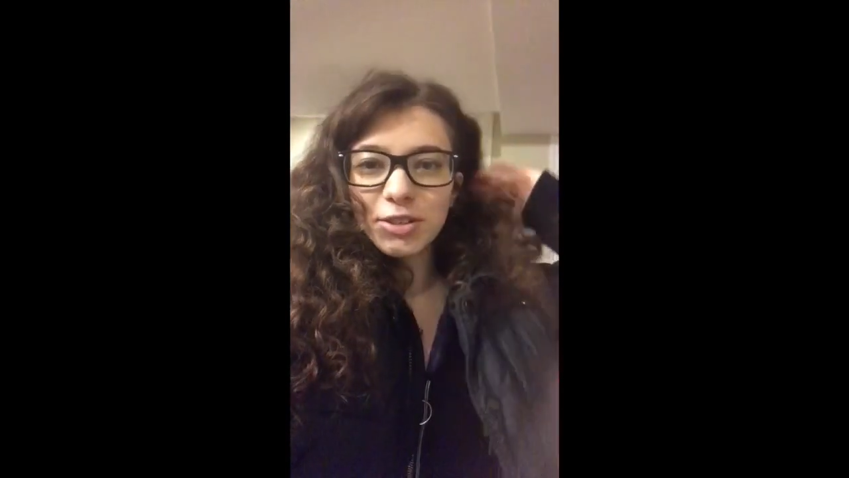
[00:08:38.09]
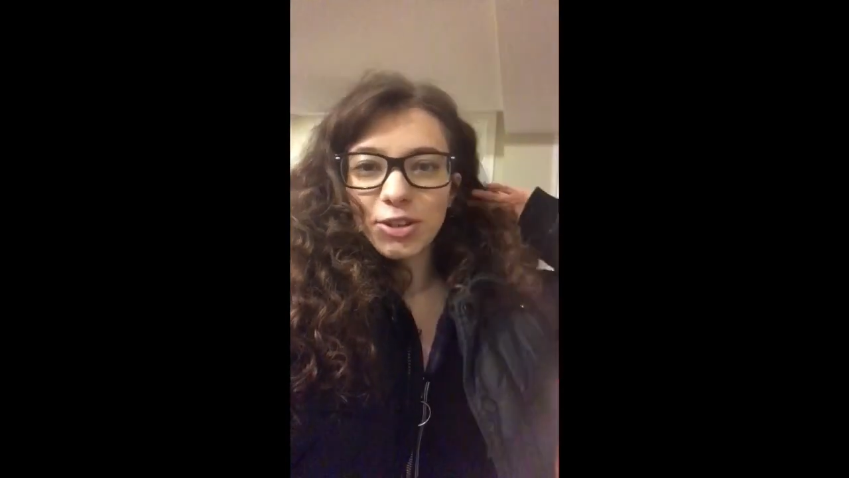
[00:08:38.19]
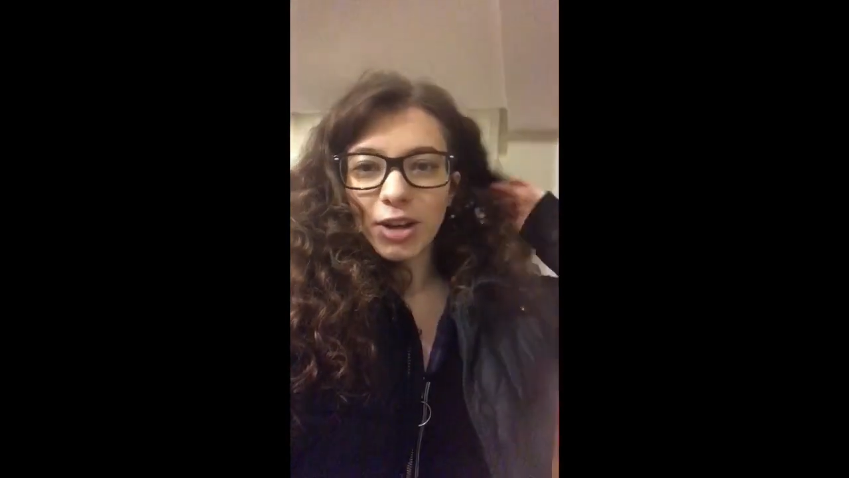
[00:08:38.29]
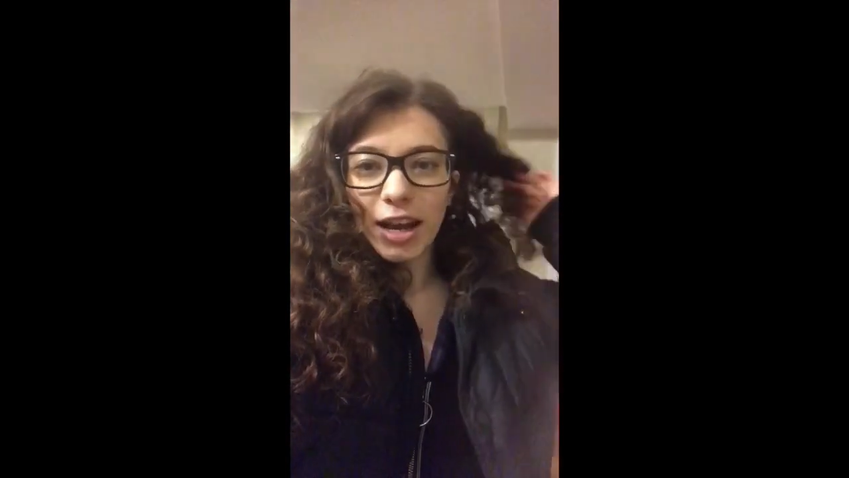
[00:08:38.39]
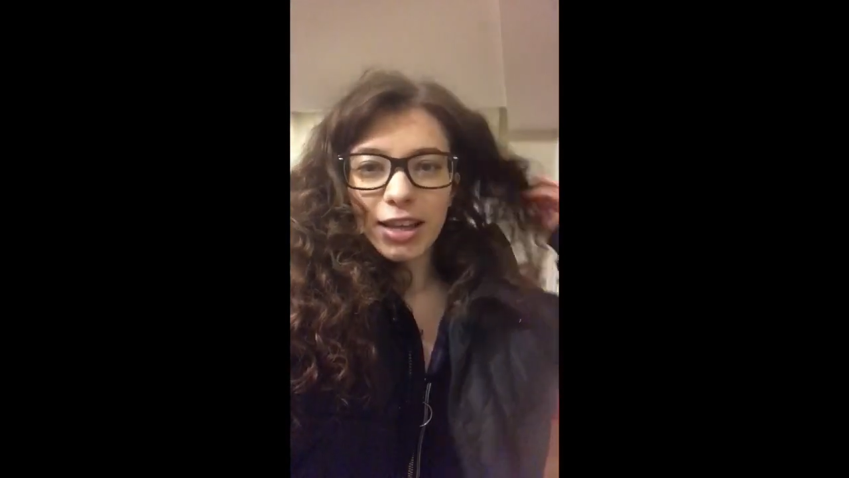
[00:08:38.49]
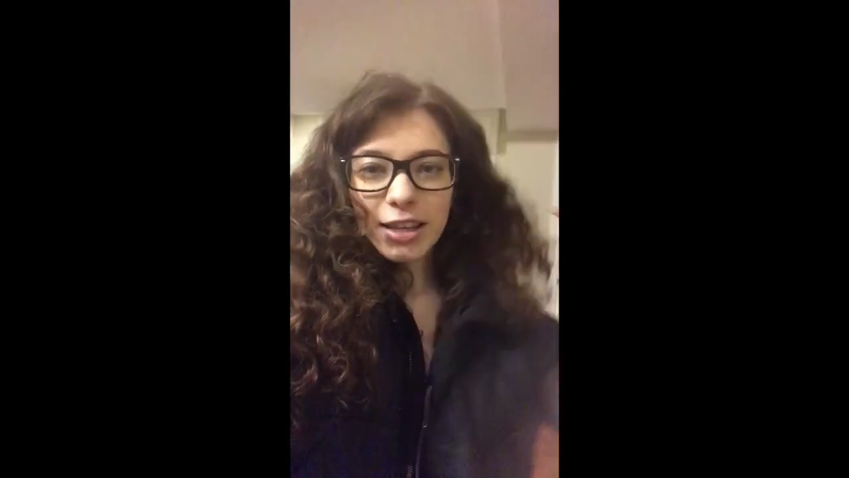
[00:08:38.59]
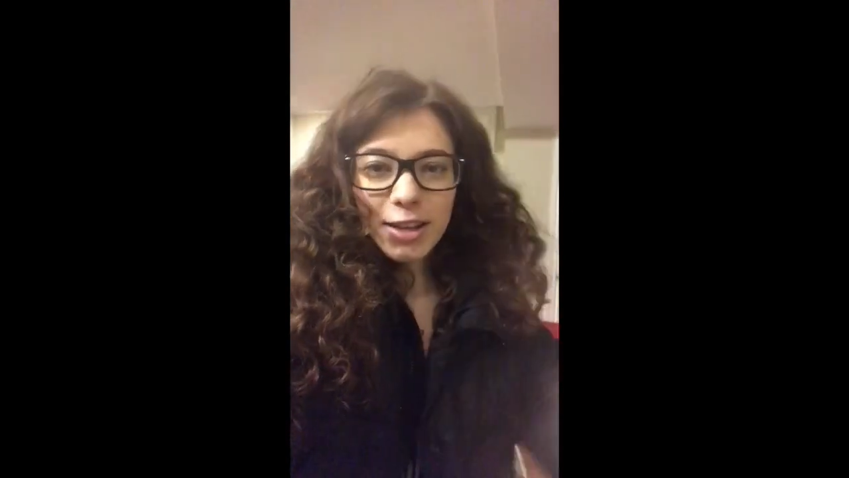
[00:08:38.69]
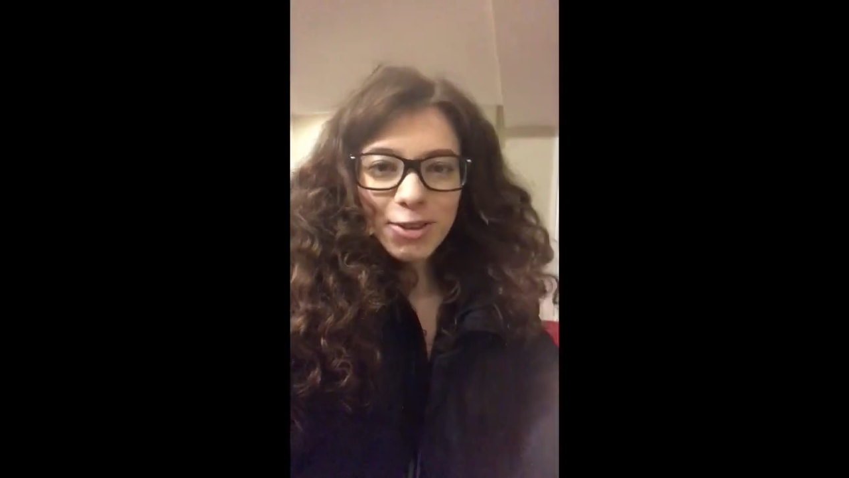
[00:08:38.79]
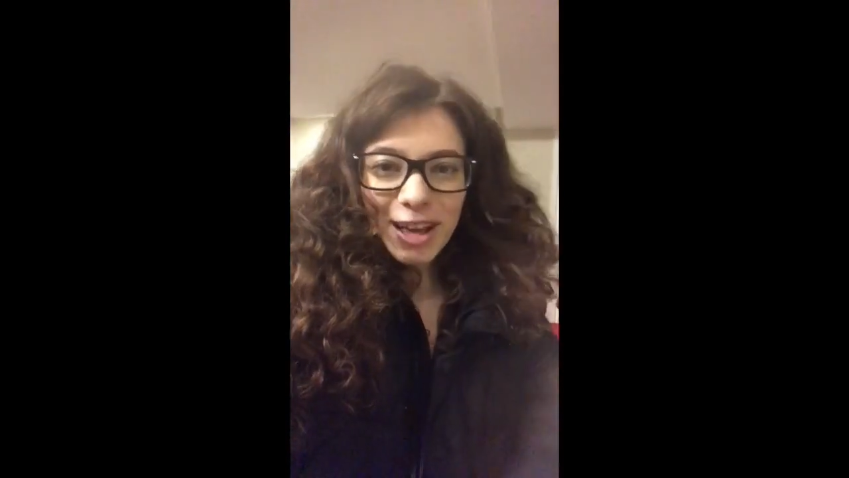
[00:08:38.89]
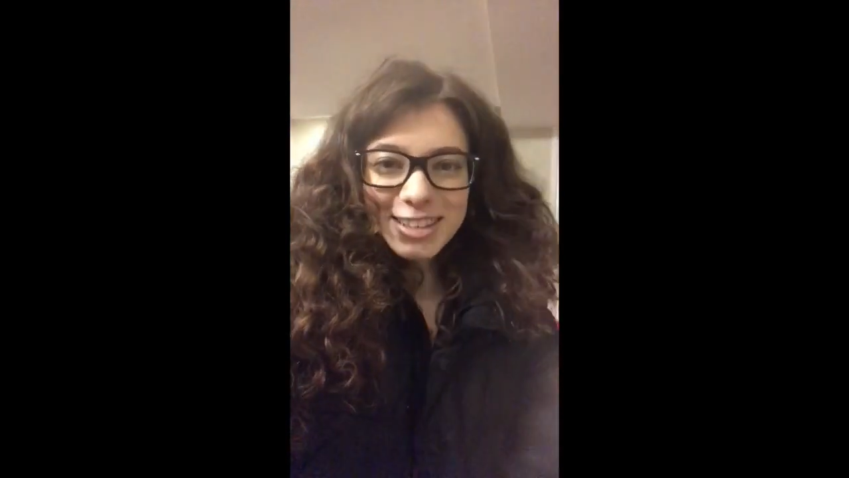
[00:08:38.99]
your high
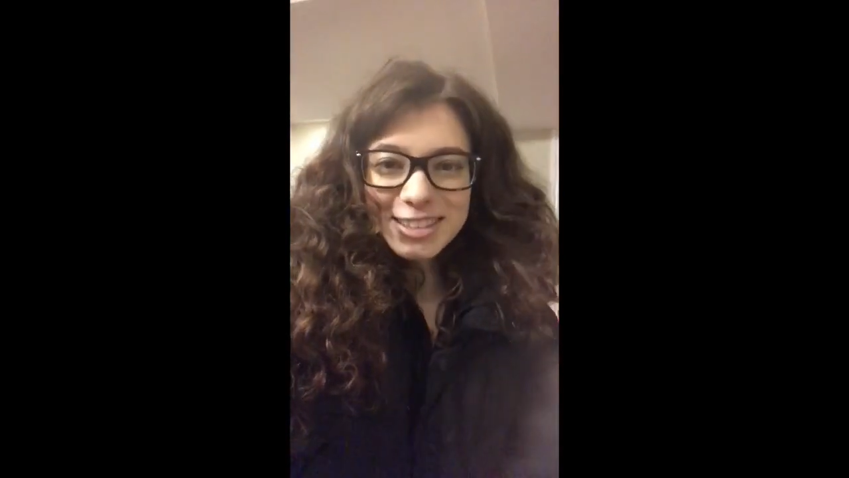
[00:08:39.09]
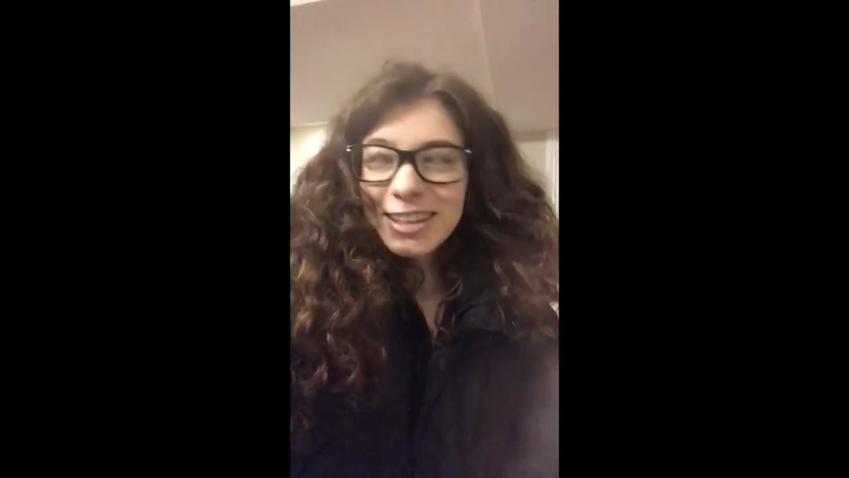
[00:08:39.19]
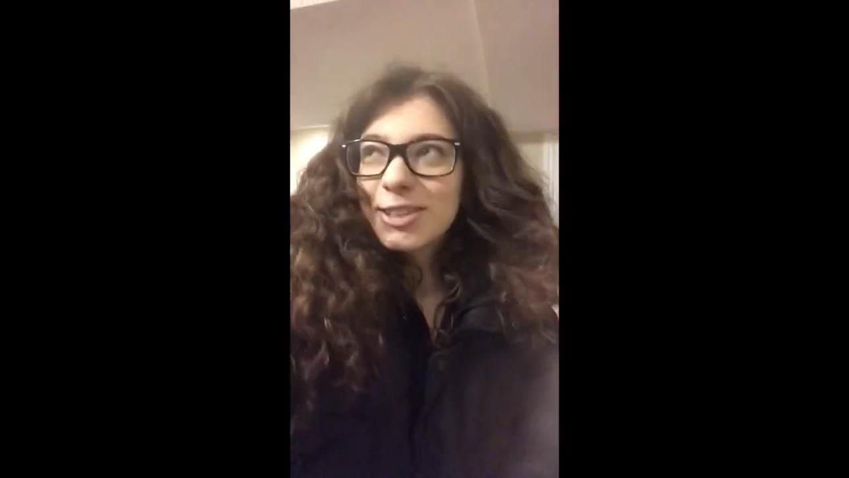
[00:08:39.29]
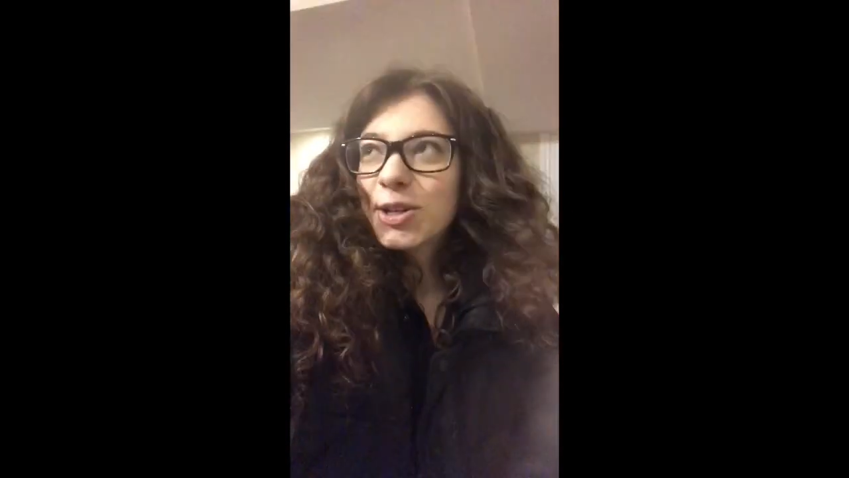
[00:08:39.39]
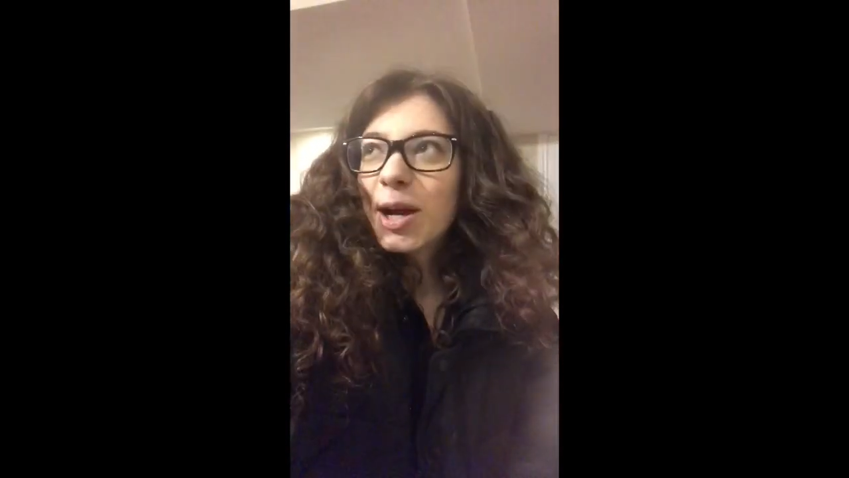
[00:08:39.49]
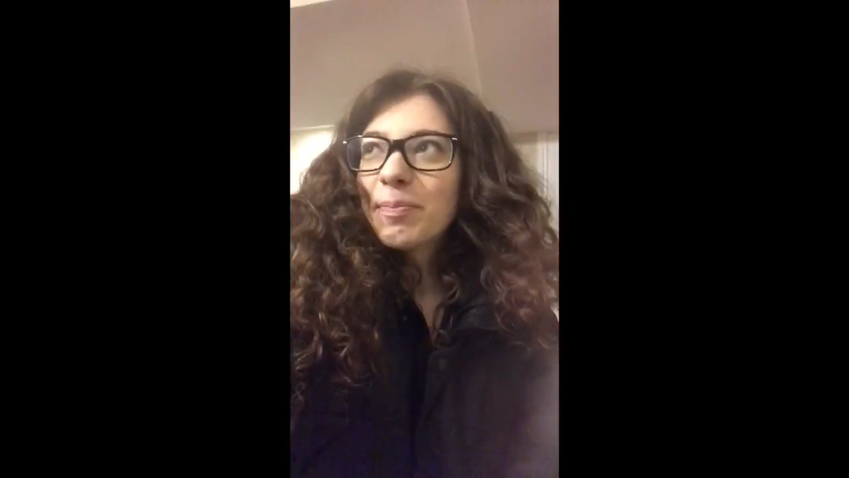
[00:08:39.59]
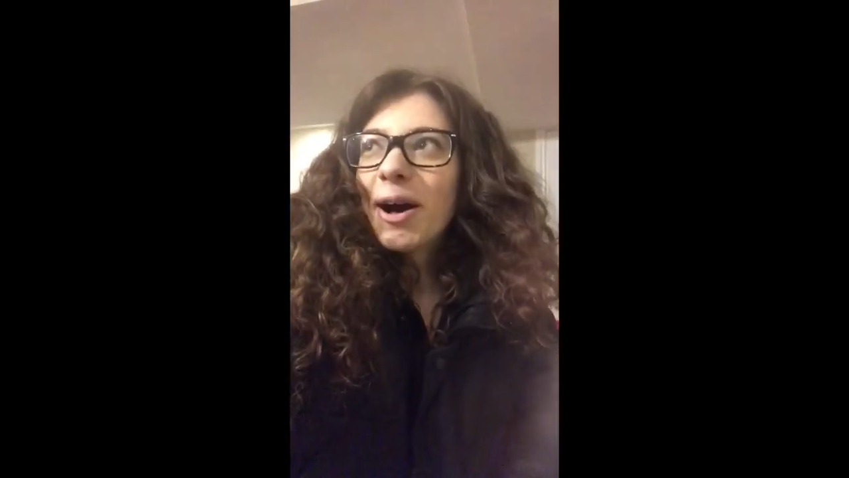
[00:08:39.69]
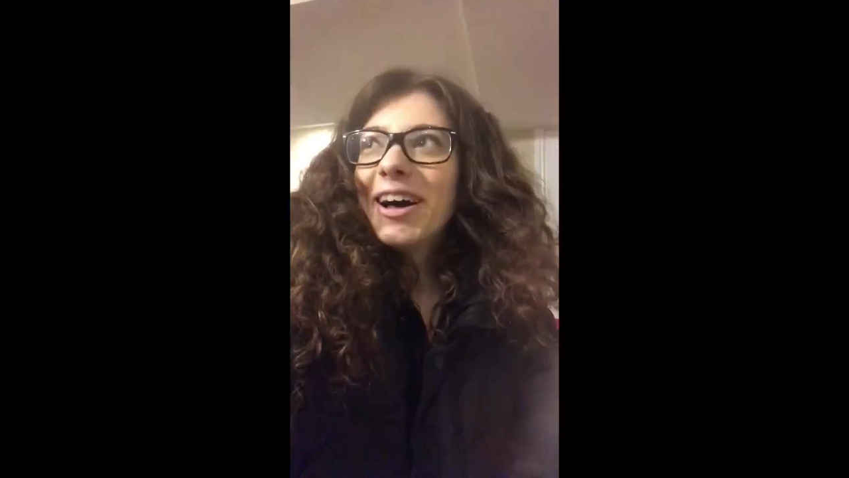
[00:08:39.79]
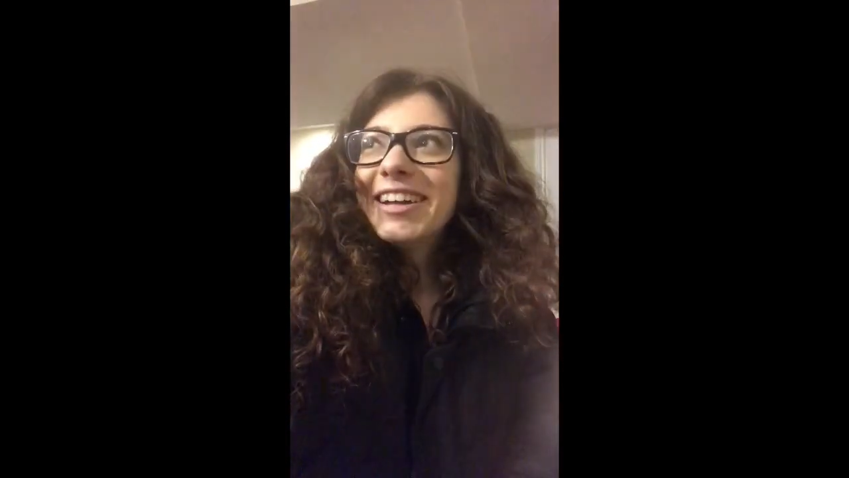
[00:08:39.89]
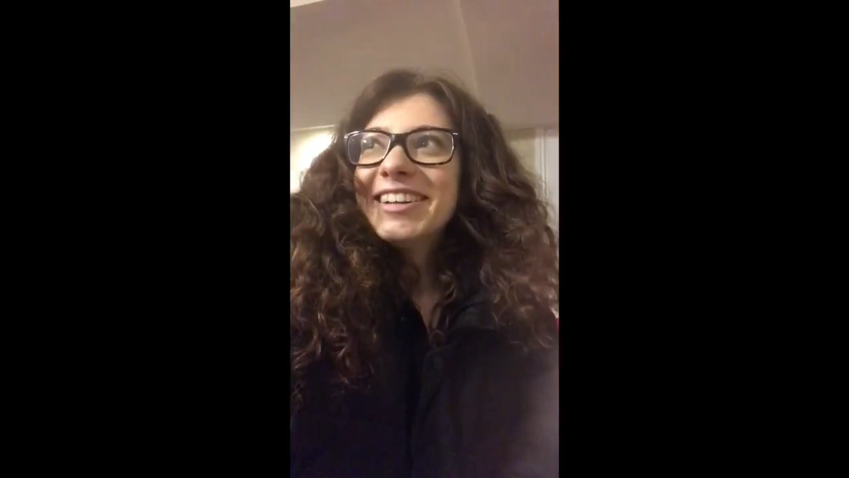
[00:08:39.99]
heel as the
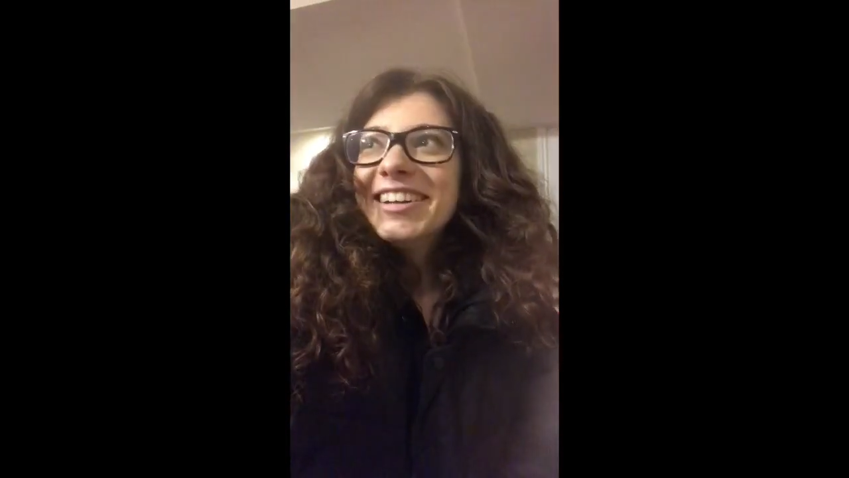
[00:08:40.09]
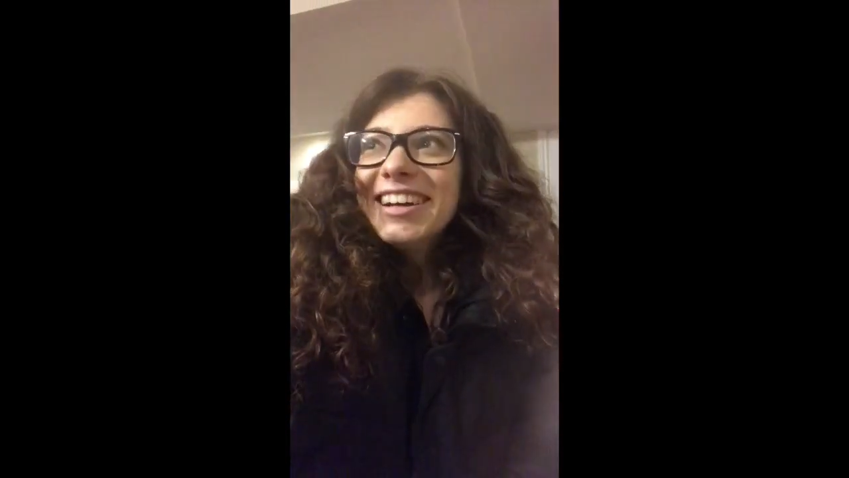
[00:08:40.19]
tripod.